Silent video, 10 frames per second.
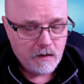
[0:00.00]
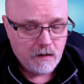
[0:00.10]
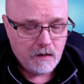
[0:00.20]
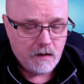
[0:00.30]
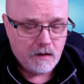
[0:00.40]

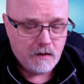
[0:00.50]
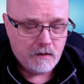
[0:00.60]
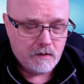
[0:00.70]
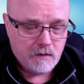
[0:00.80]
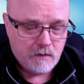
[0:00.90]

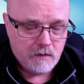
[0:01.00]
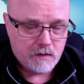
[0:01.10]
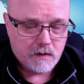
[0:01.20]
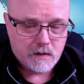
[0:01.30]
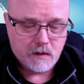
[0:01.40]
And let's
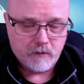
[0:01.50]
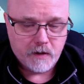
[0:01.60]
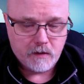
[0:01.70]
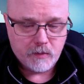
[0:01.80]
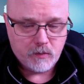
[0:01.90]
accelerate a
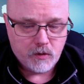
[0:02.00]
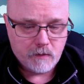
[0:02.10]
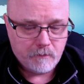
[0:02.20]
little bit more.